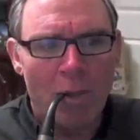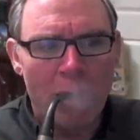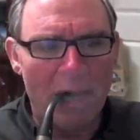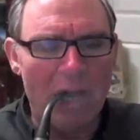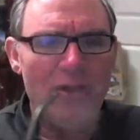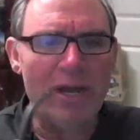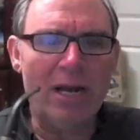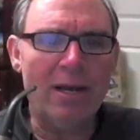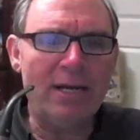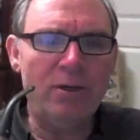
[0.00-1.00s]
And I think
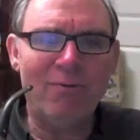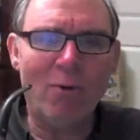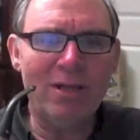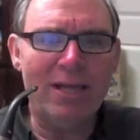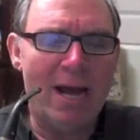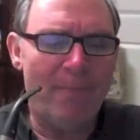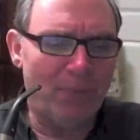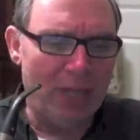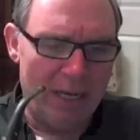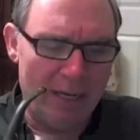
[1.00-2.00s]
I'd like to avoid that.
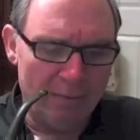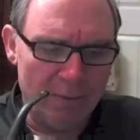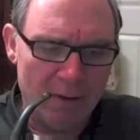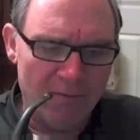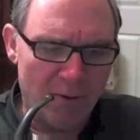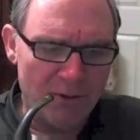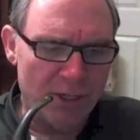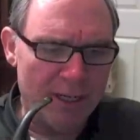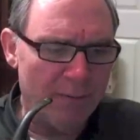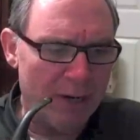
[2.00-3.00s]

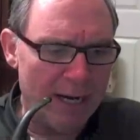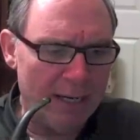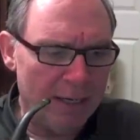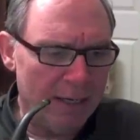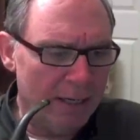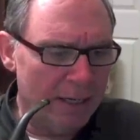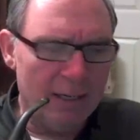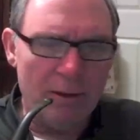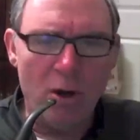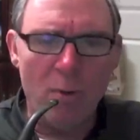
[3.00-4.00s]
Unfortunately, when I
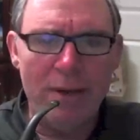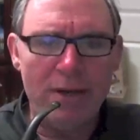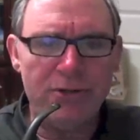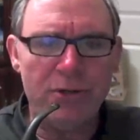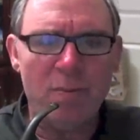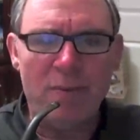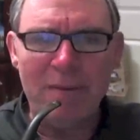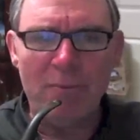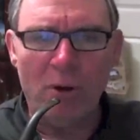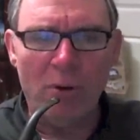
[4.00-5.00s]
go minister to
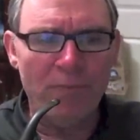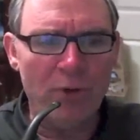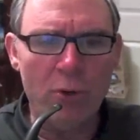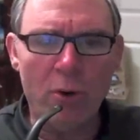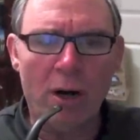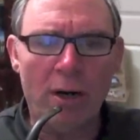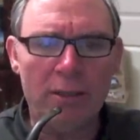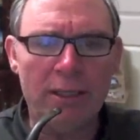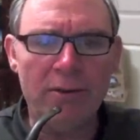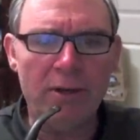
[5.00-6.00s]
people who are
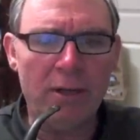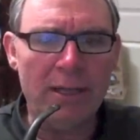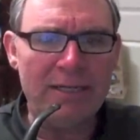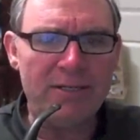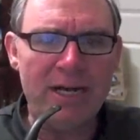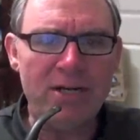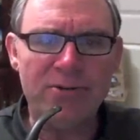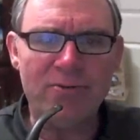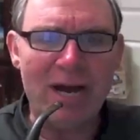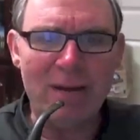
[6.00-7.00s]
in the late stages
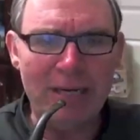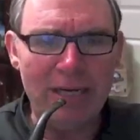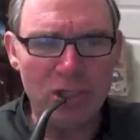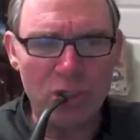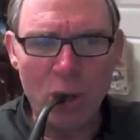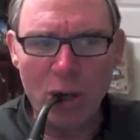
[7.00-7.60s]
of diabetes,